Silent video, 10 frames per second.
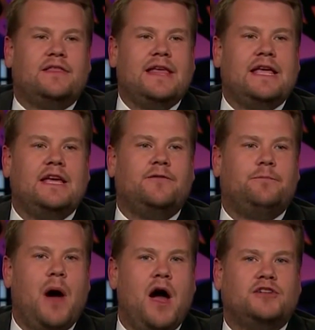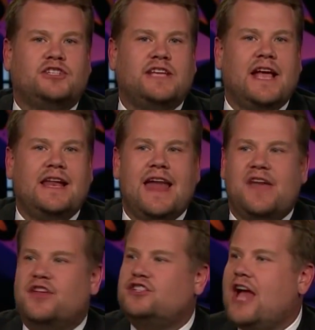are thinking of purchasing a
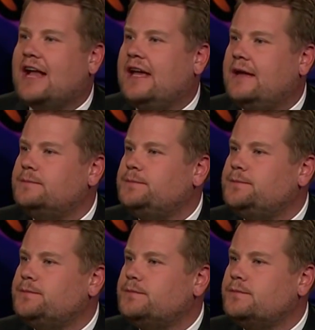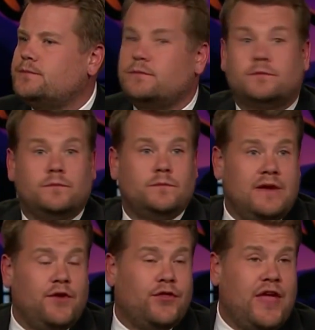leather jacket.
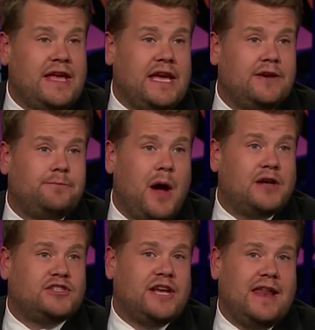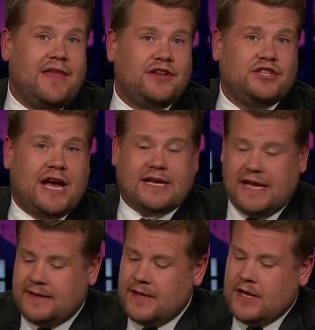If you're thinking of purchasing a leather
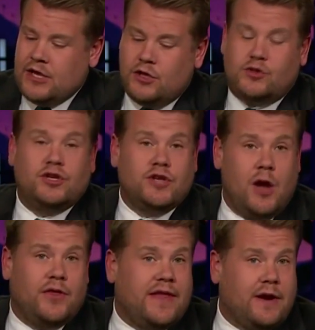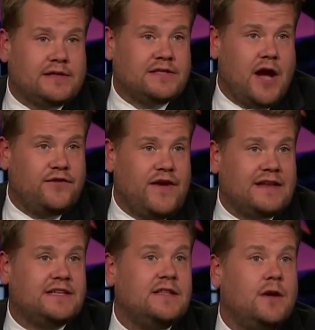jacket, you should know that there are
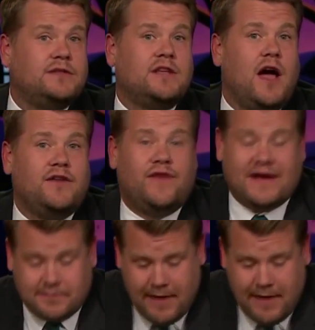side effects, and those side